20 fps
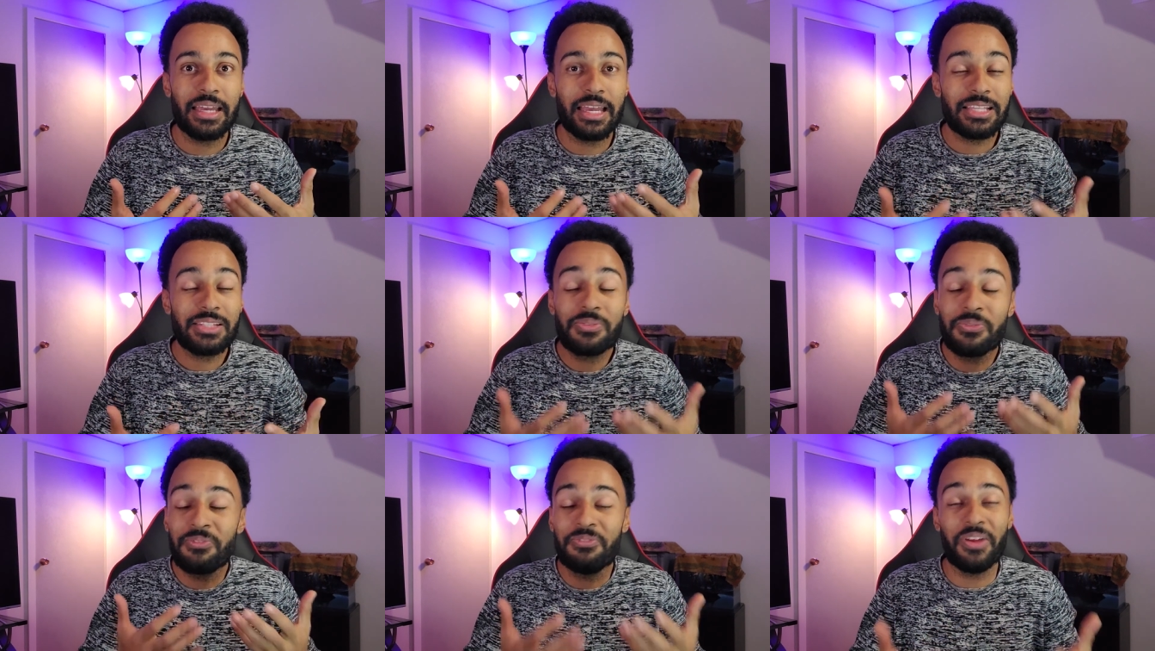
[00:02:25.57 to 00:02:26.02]

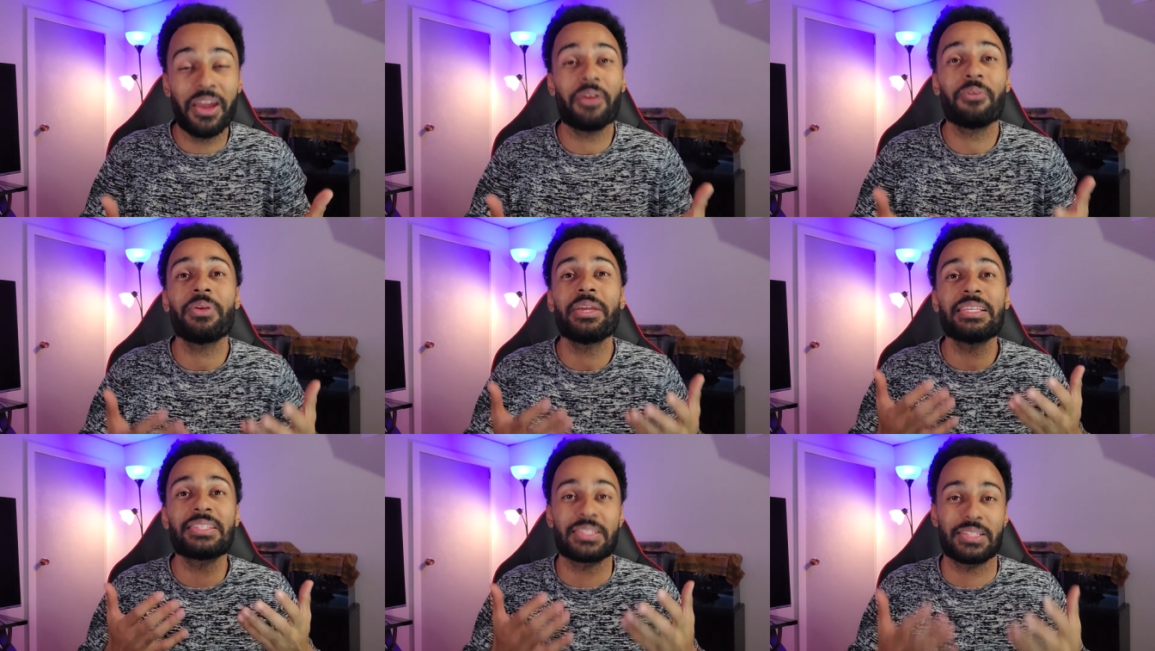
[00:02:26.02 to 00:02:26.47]
It's
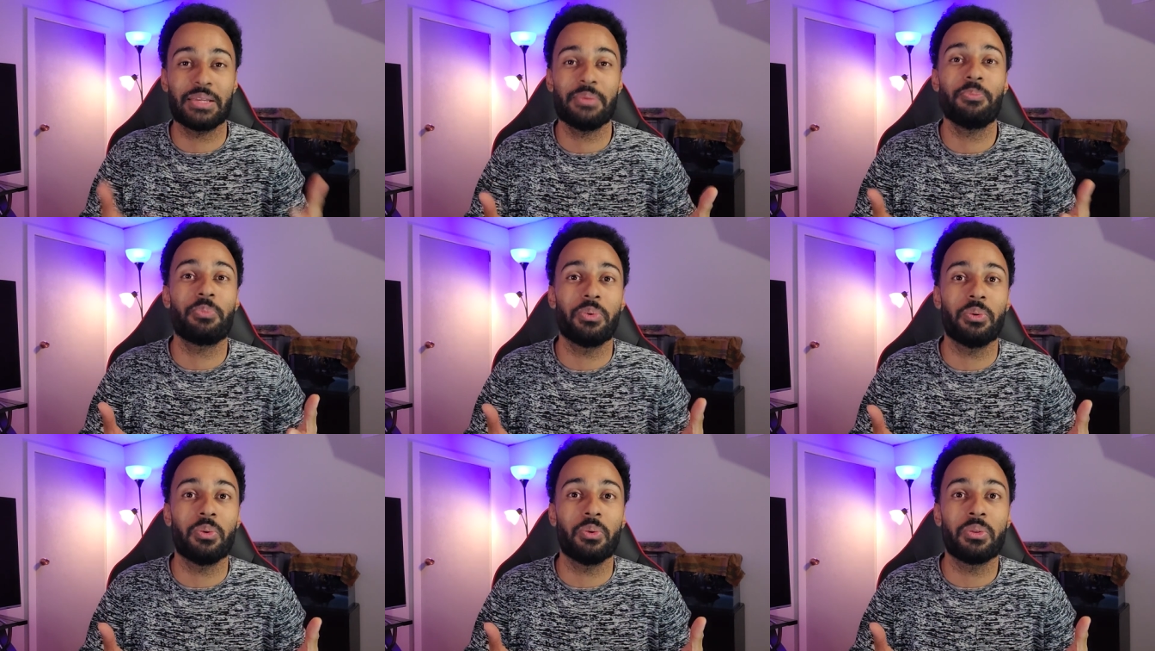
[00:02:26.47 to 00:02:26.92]
very
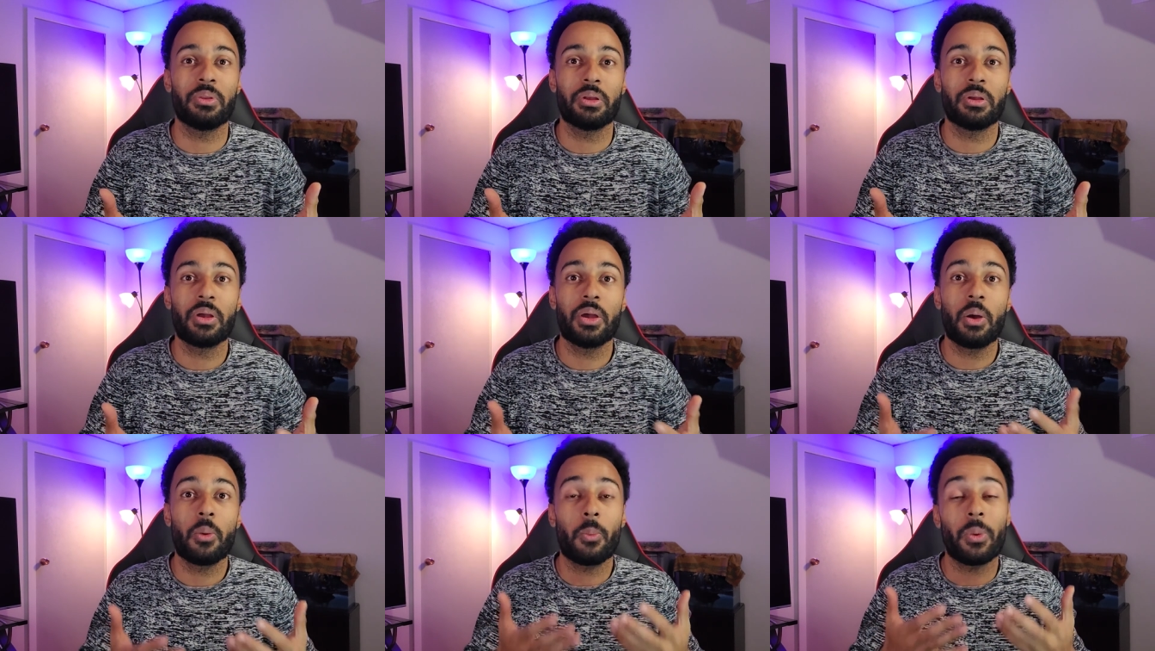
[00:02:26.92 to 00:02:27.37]
simple.
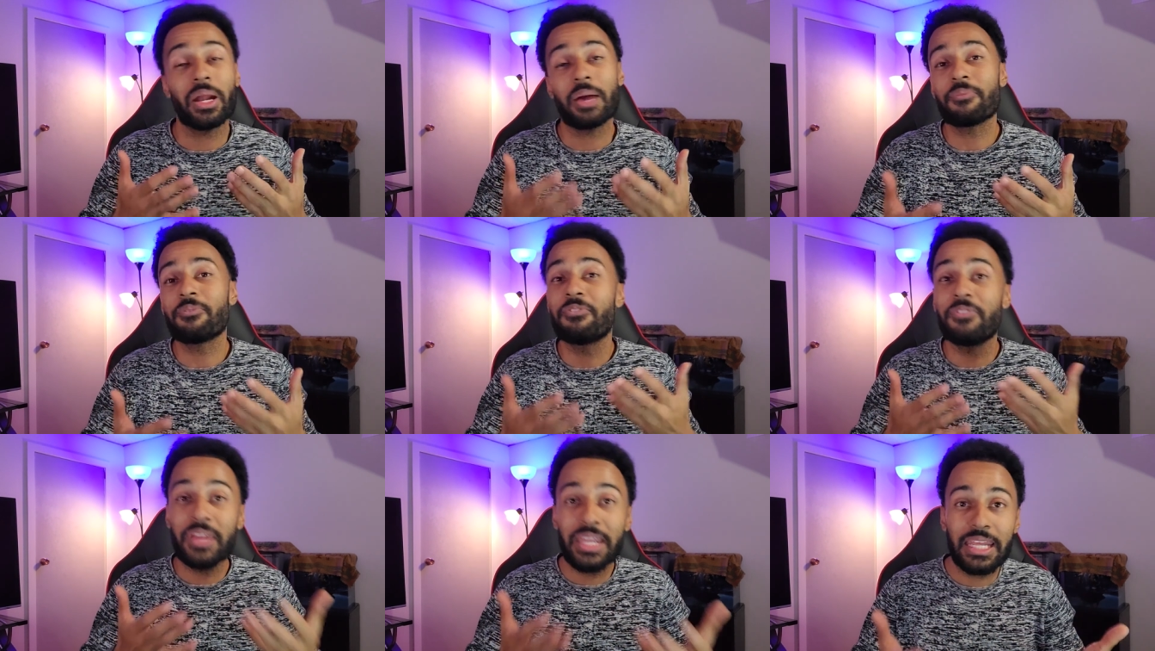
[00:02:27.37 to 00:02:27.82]
When
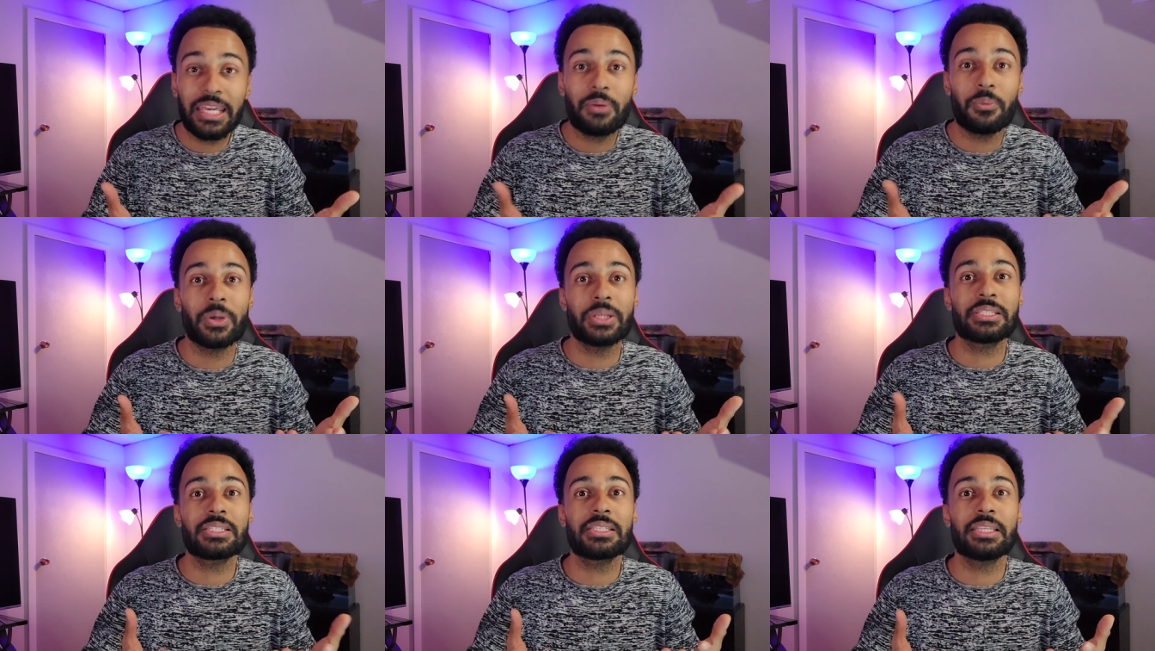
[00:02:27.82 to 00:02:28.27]
I'm
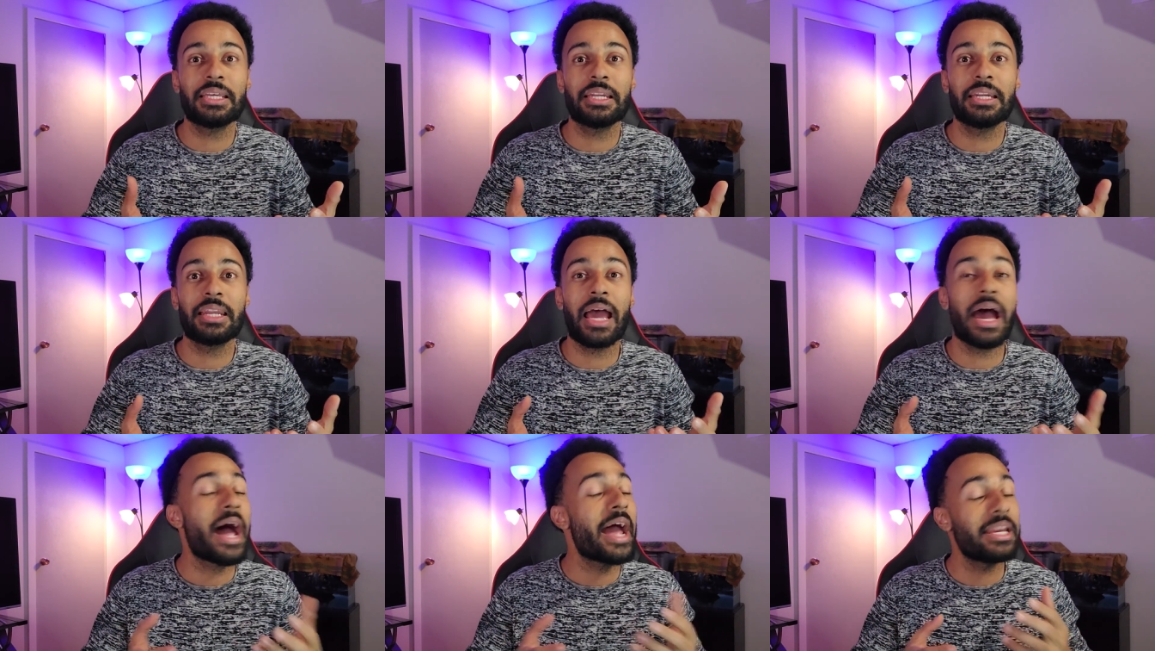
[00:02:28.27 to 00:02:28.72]
feeding
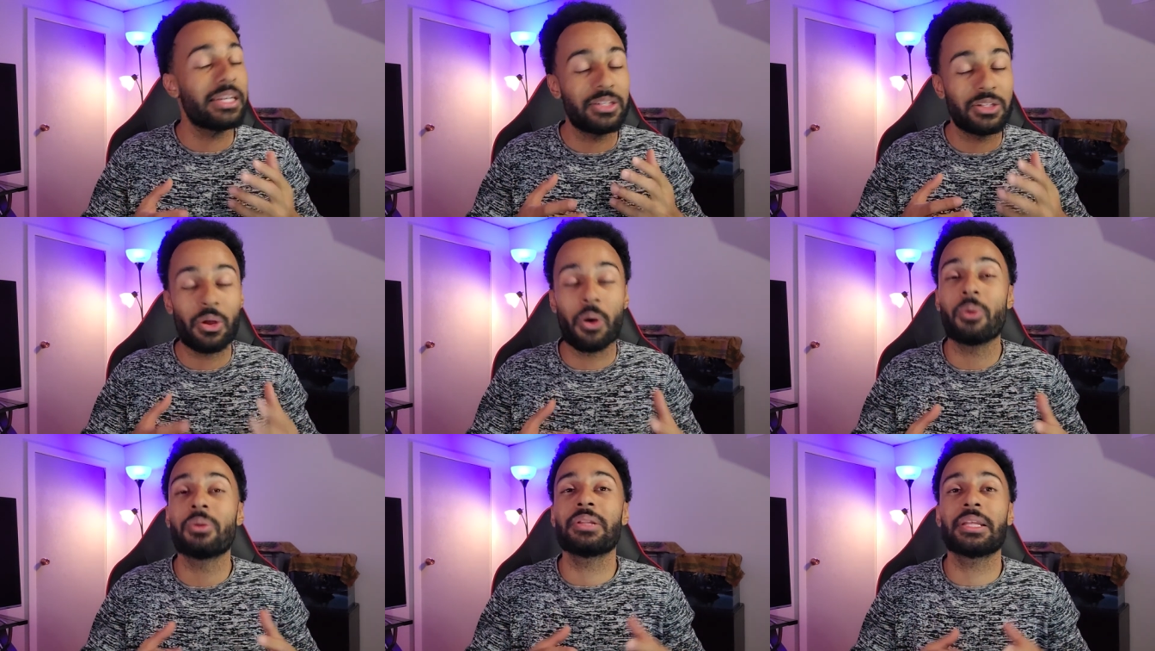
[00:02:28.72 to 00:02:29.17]
Winston, I
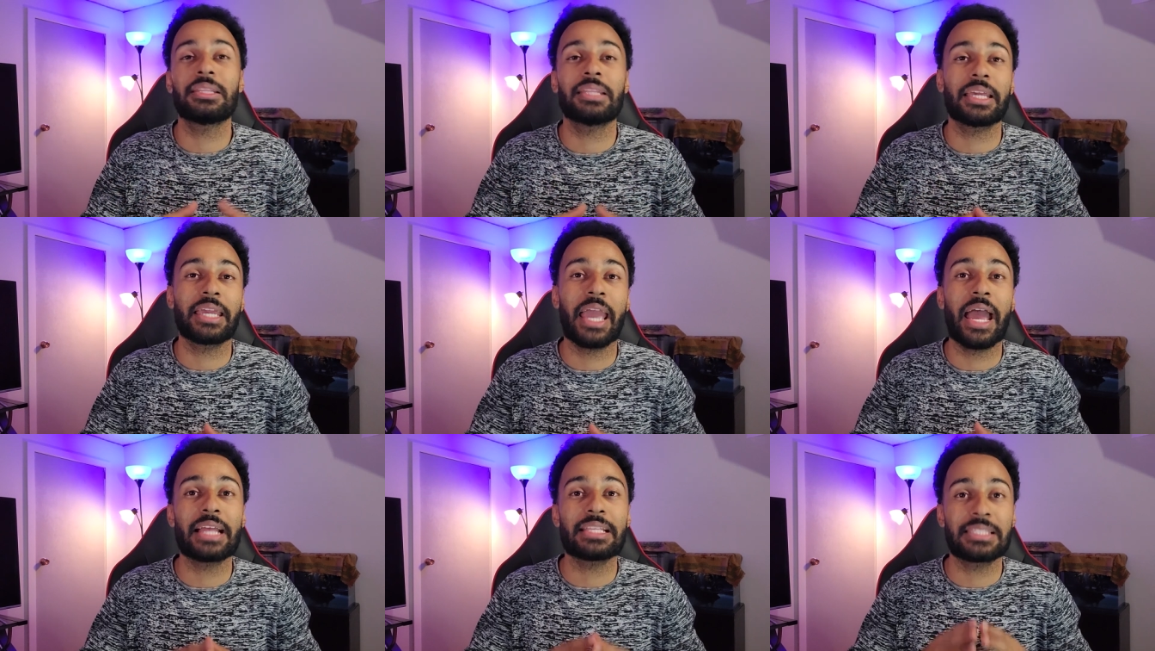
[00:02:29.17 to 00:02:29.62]
don't let
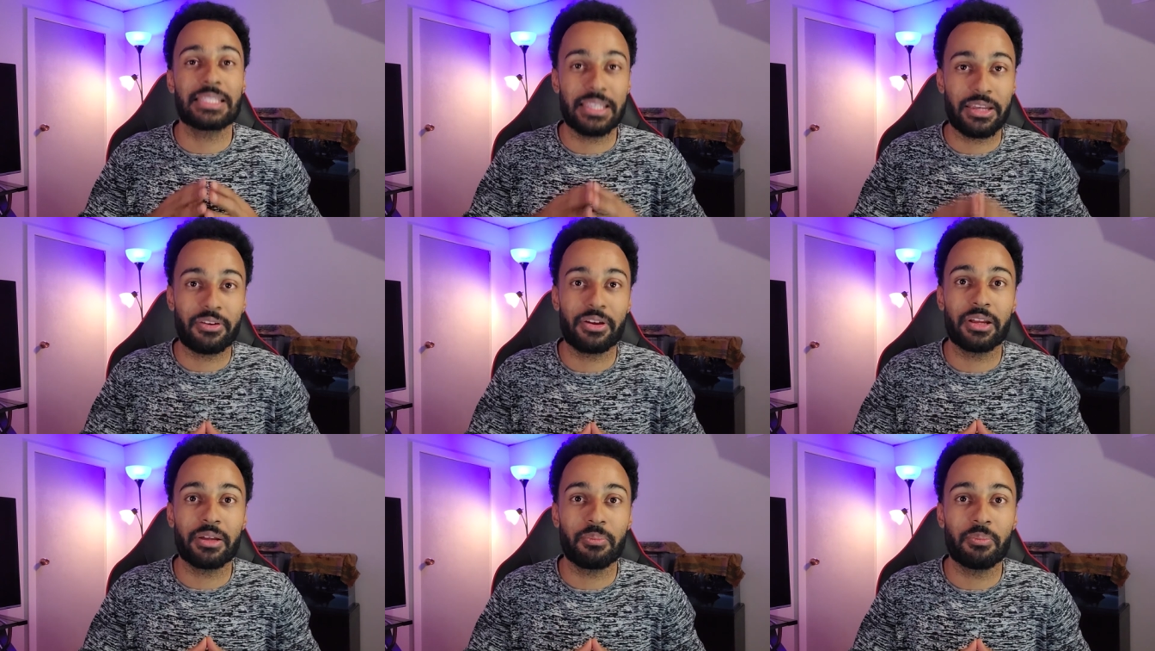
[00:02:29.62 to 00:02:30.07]
the cats
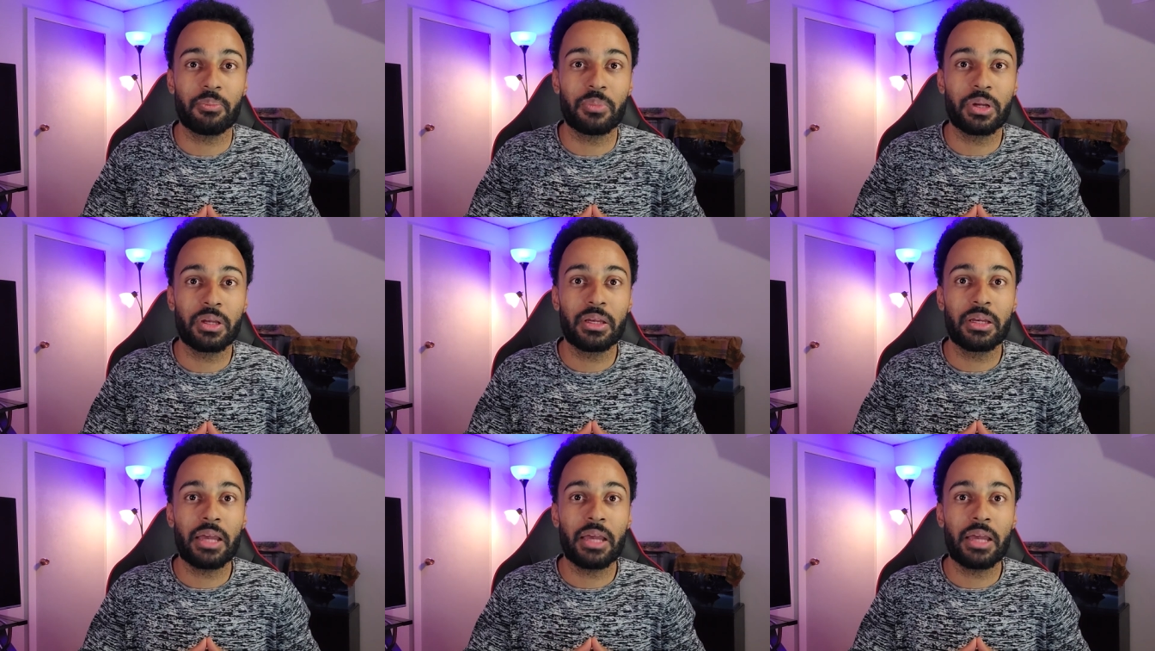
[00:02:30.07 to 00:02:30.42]
near him.